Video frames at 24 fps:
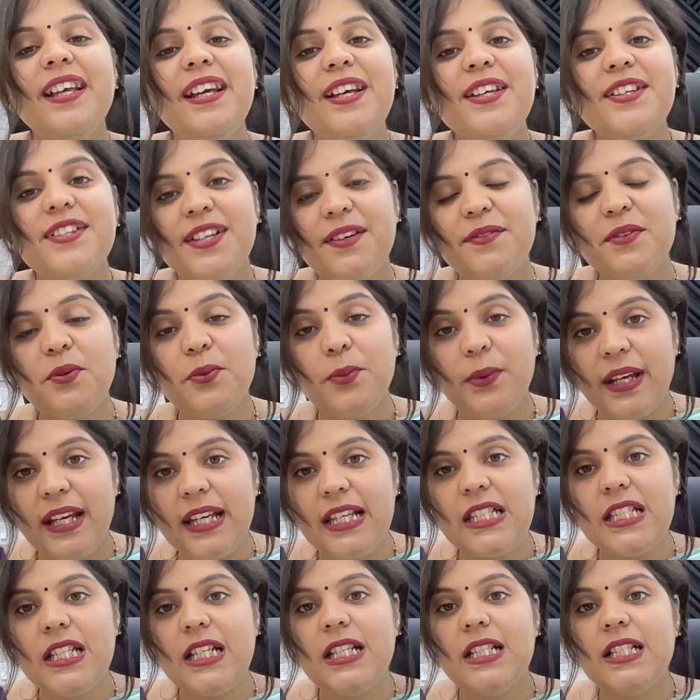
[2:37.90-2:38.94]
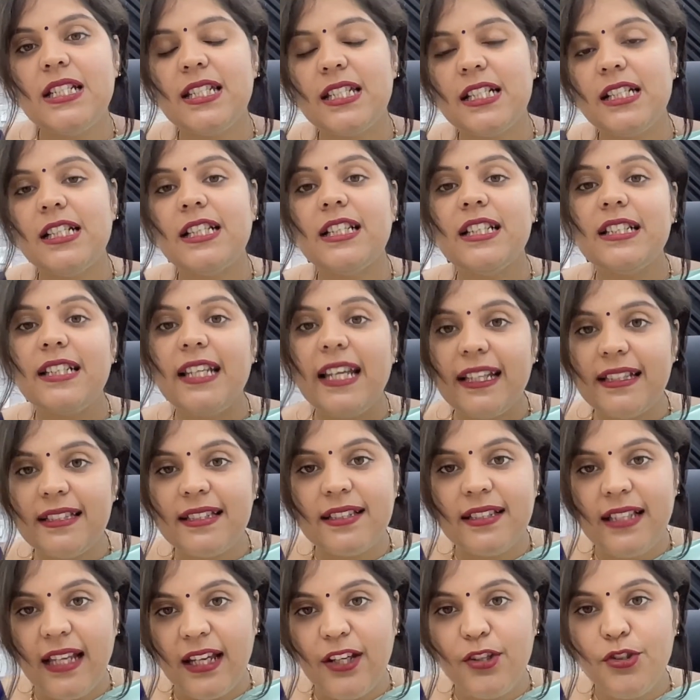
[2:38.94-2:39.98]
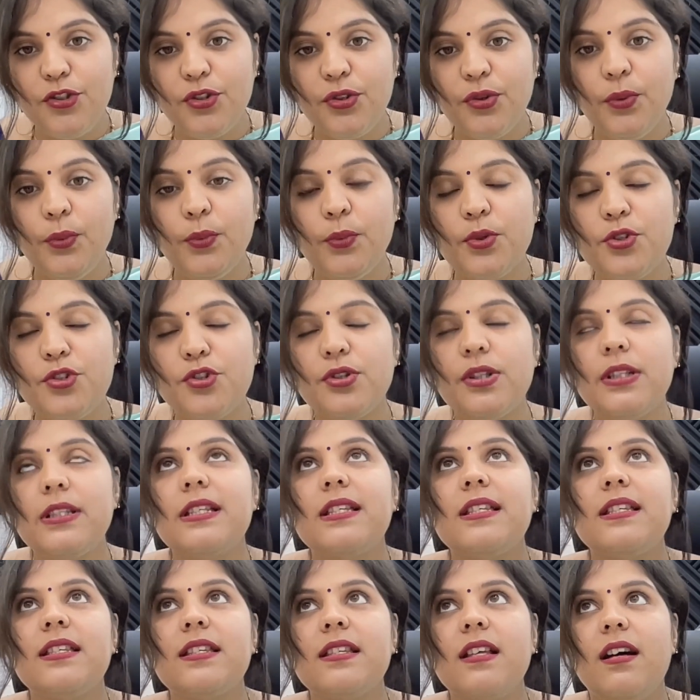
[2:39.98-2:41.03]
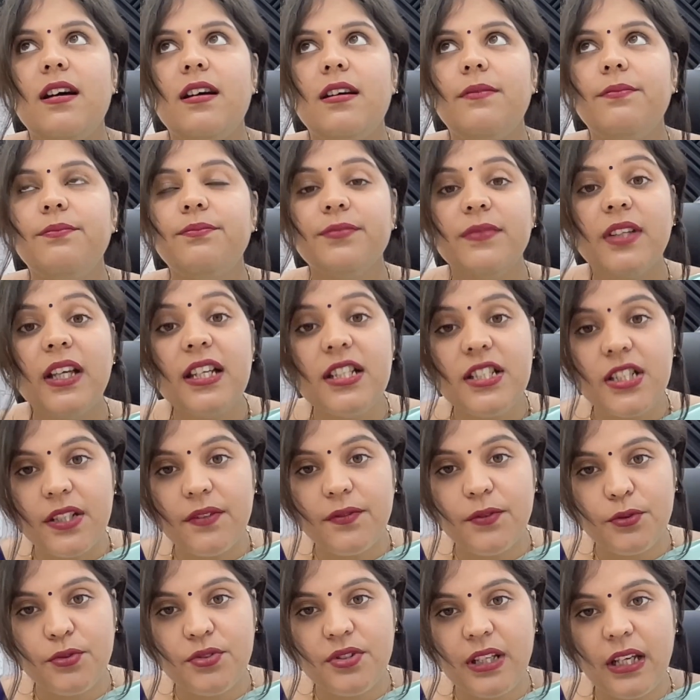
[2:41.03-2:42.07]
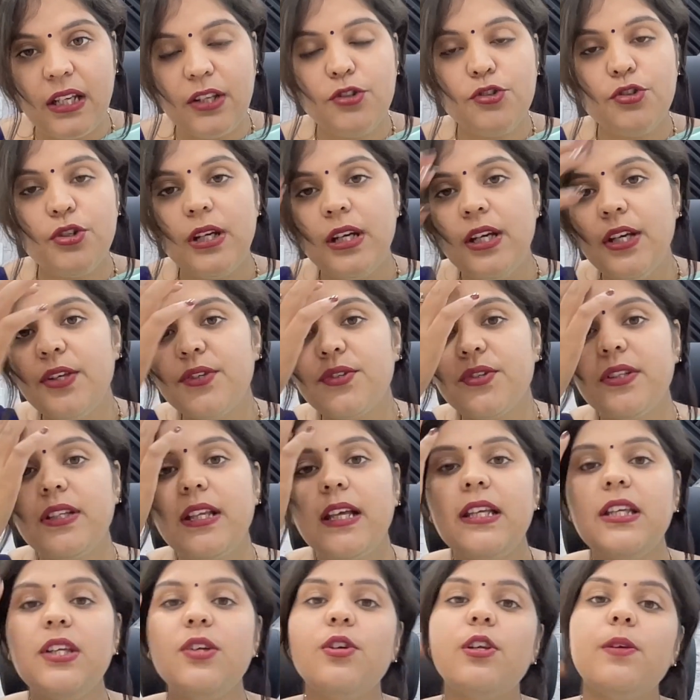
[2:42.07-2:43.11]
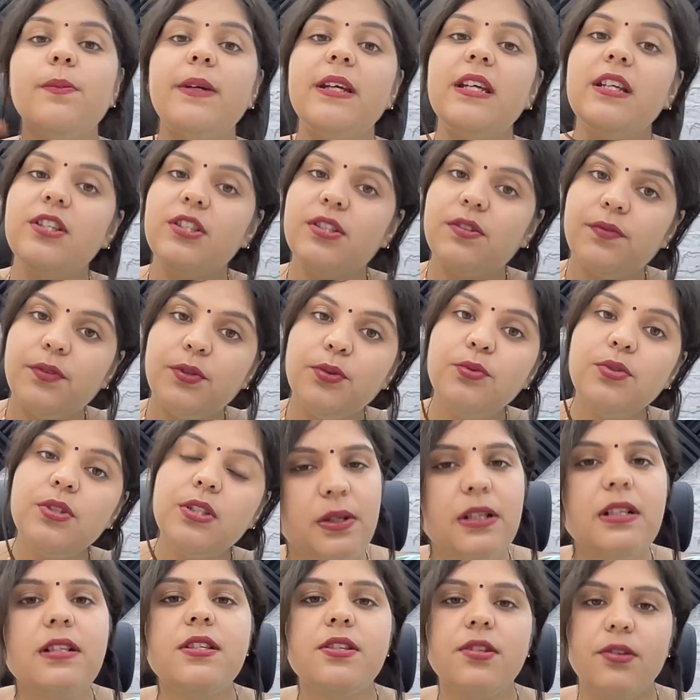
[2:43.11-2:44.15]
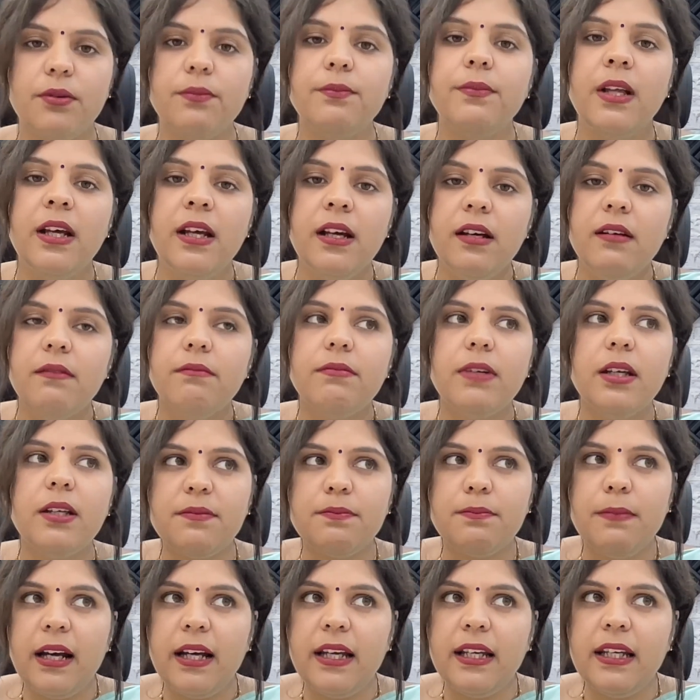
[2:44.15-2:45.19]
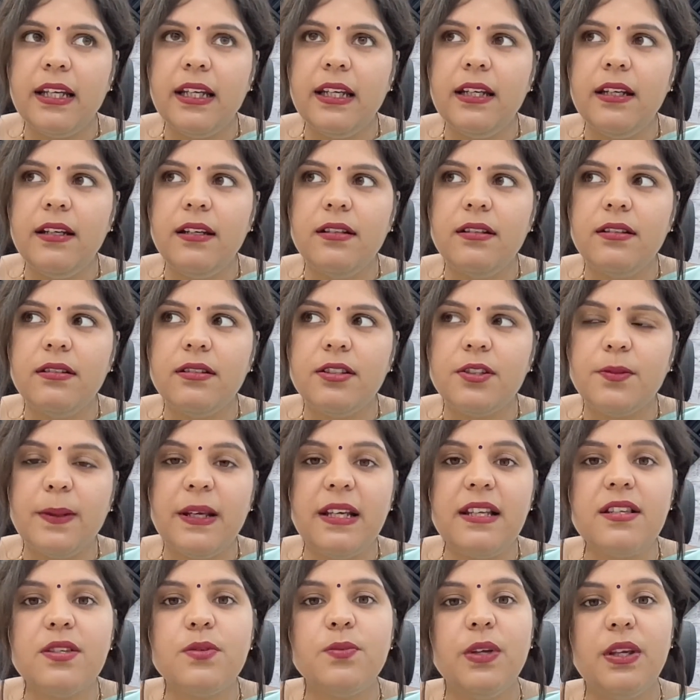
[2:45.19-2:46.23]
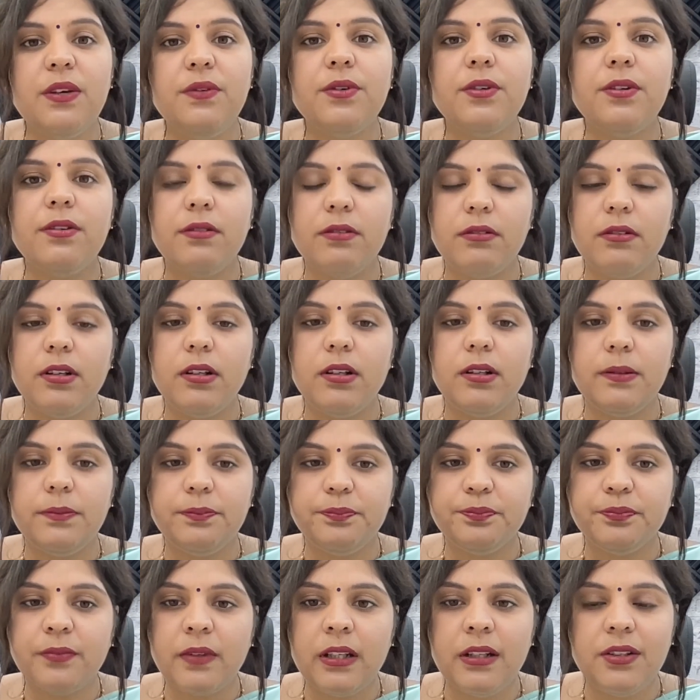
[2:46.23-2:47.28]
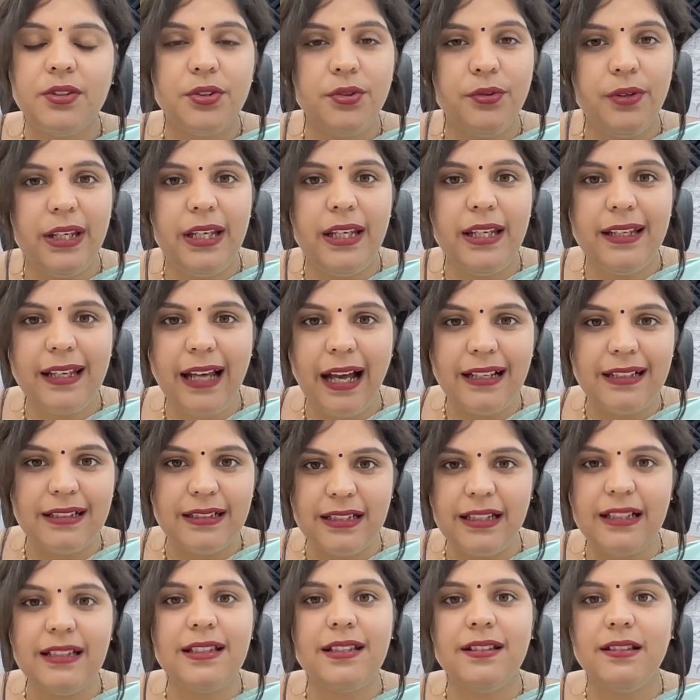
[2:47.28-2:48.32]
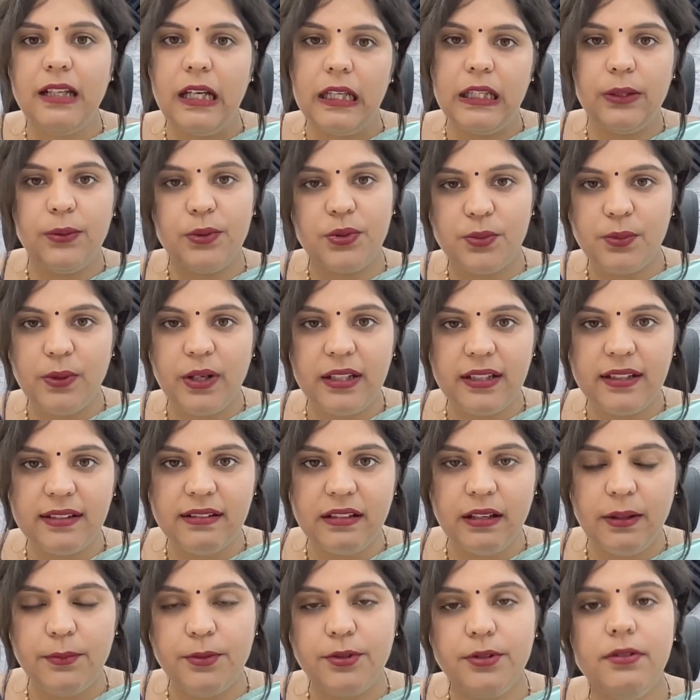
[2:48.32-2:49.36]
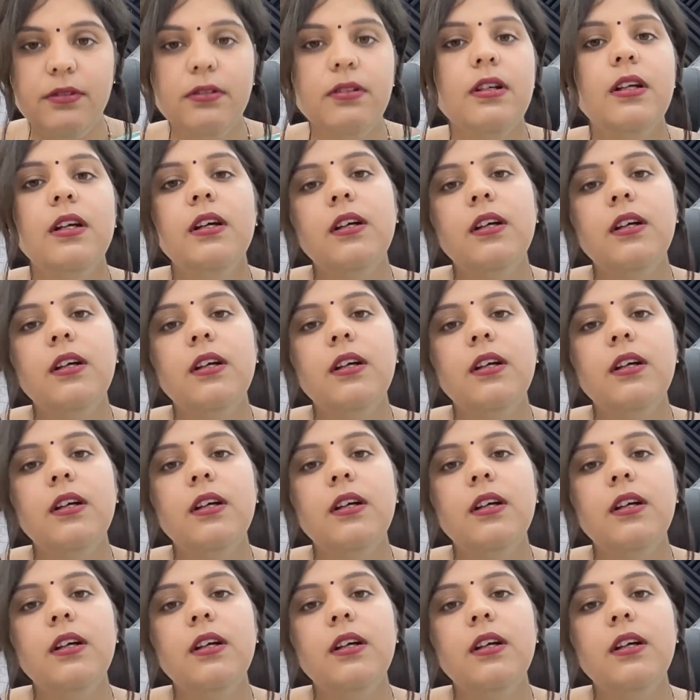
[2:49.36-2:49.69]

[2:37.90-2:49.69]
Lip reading: So you have to wait till the next stage, which is the interview stage. So then you will be interviewed. So in my space, we were 3 candidates and there was 1 examiner.